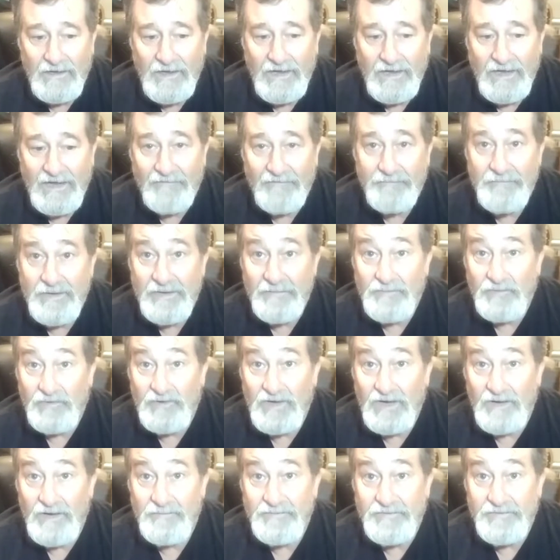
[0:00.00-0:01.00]
have people
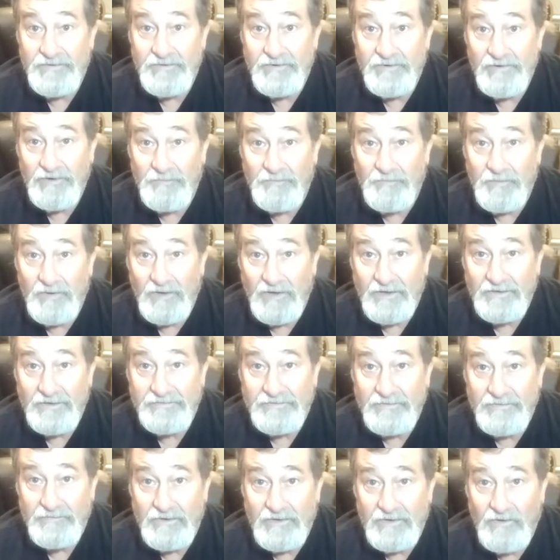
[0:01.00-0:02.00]
come to your
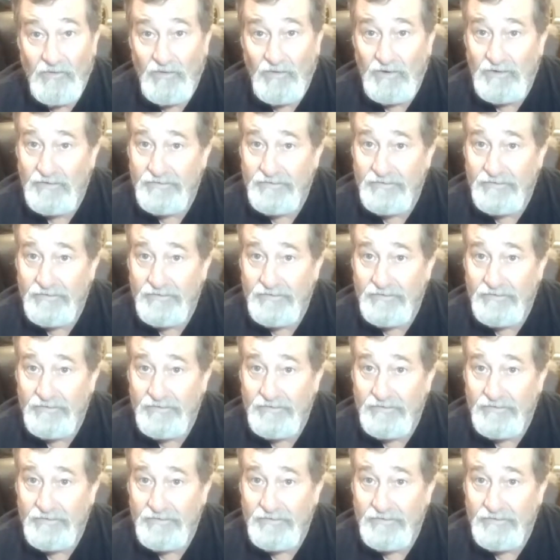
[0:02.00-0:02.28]
place and record,